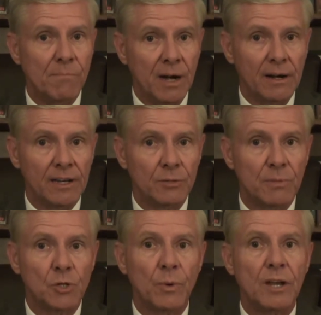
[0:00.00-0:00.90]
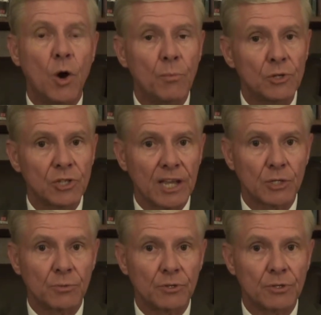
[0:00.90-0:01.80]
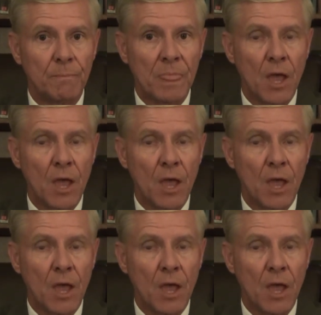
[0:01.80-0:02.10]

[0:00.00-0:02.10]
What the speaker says: marriage between homosexuals